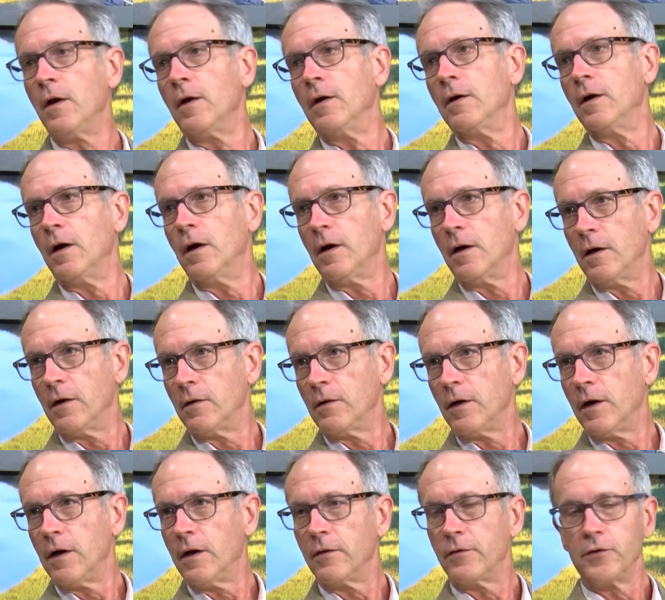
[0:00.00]
Okay.
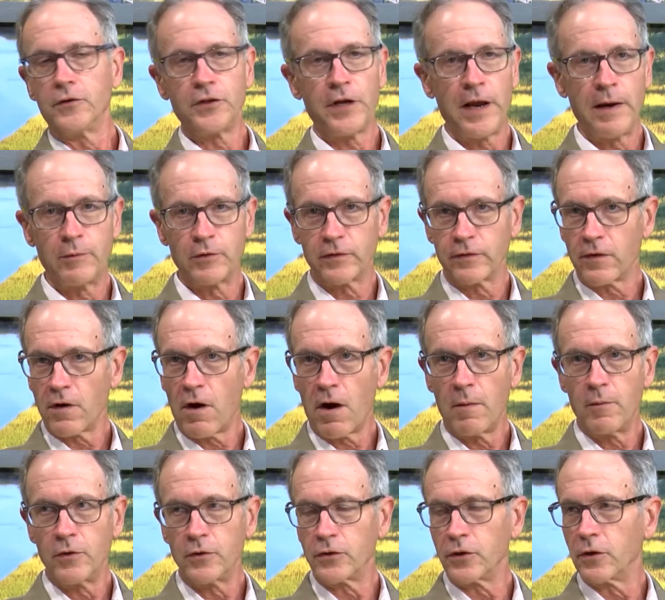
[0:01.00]
Uh, uh, the Chambers of
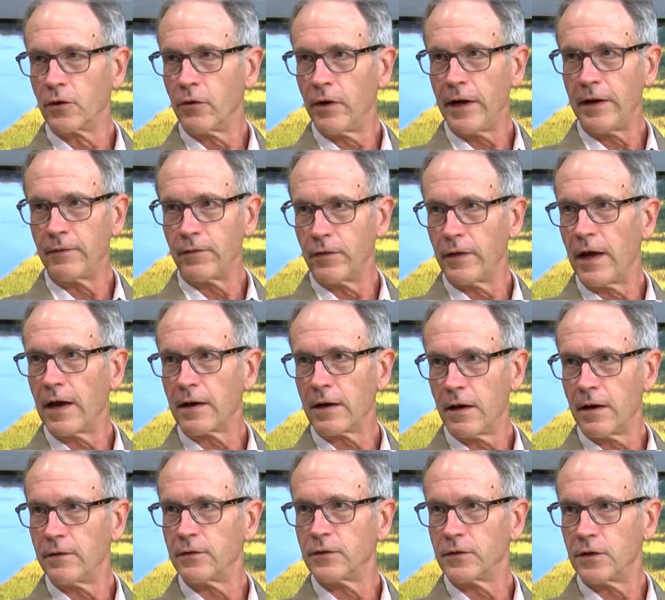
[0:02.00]
Commerce are great for that
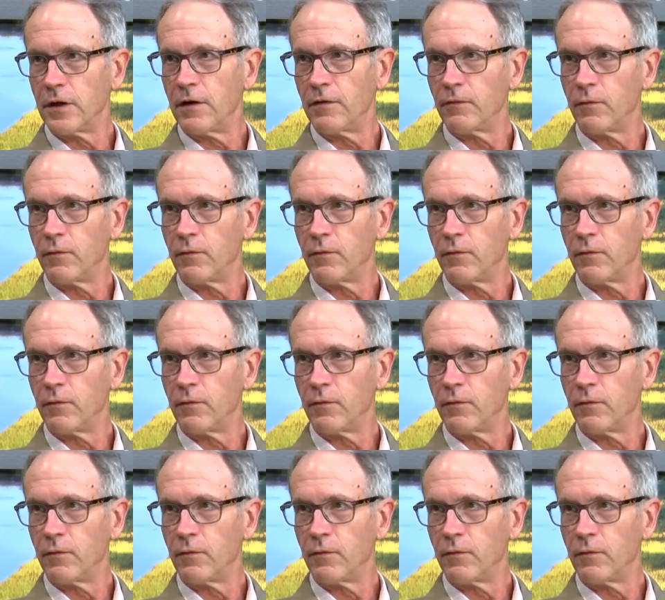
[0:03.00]
kind of stuff.